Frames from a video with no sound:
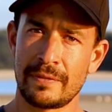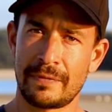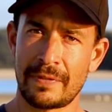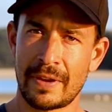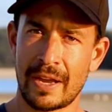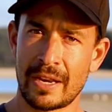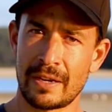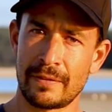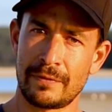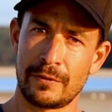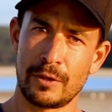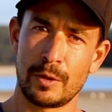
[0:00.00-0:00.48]
you've
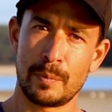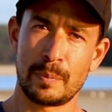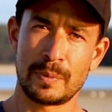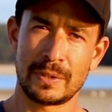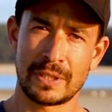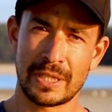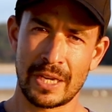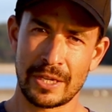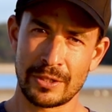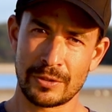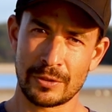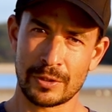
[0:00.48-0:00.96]
found a few
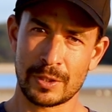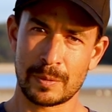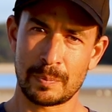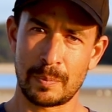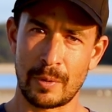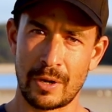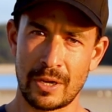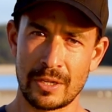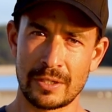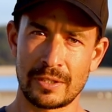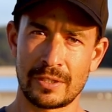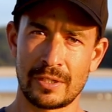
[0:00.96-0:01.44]
potential
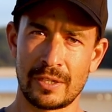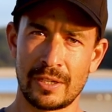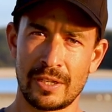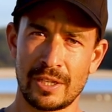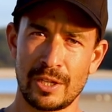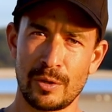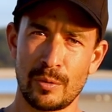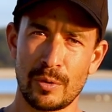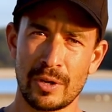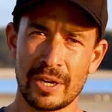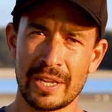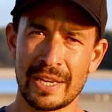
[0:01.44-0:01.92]
spots,
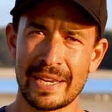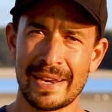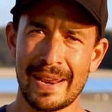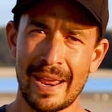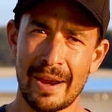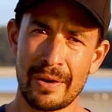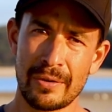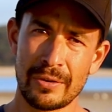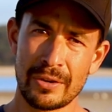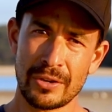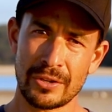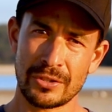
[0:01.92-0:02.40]
you want to
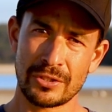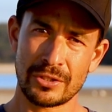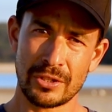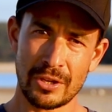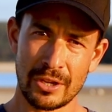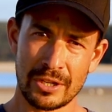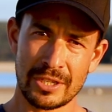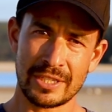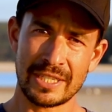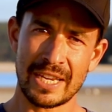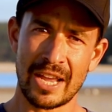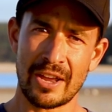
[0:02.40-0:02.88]
narrow your
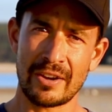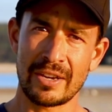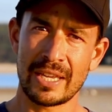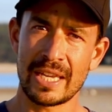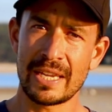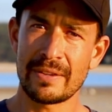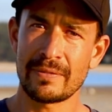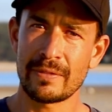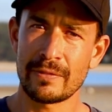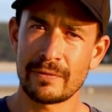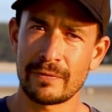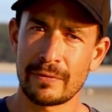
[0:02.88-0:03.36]
search down
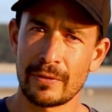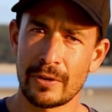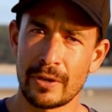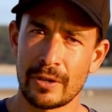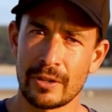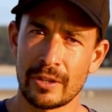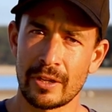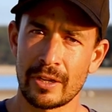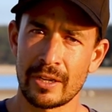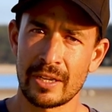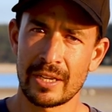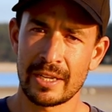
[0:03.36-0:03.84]
even
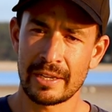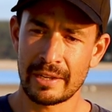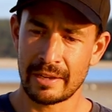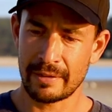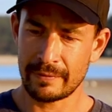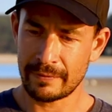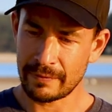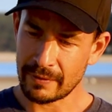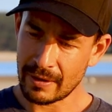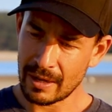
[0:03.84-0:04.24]
further and